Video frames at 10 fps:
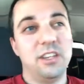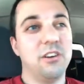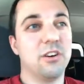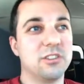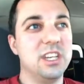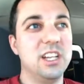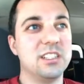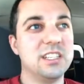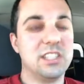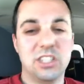Now, of course, he
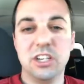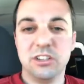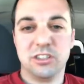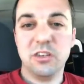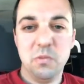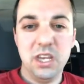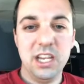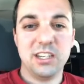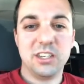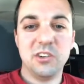doesn't seriously
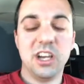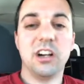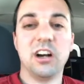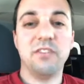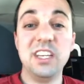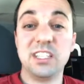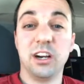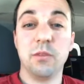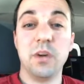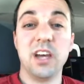mean to cut it off. He's
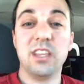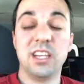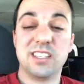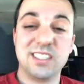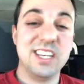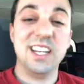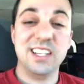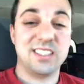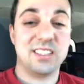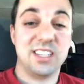talking about that sin
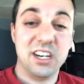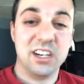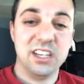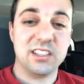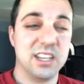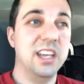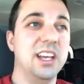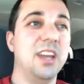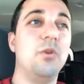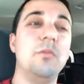is serious
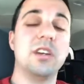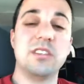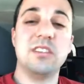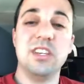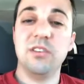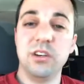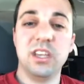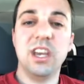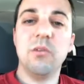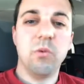and we must deal
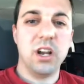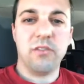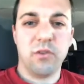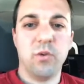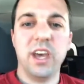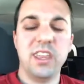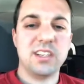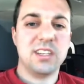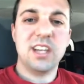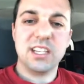with it in whatever way
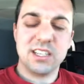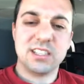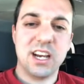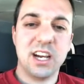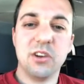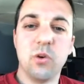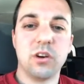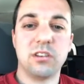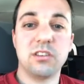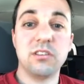that's necessary in
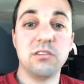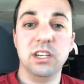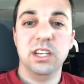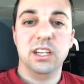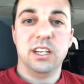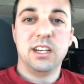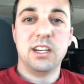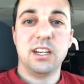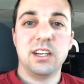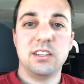order to
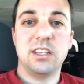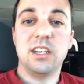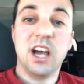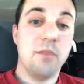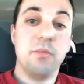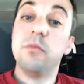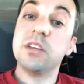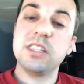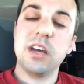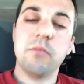not be
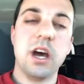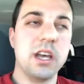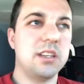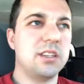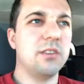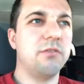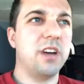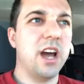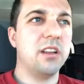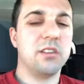beset by it, to
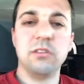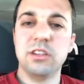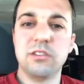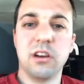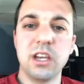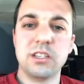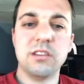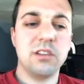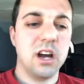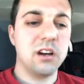find through his grace
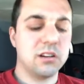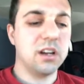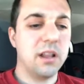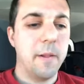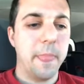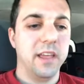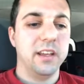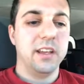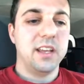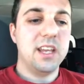to conquer it
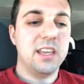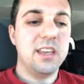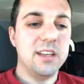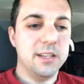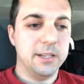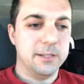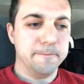and kill it.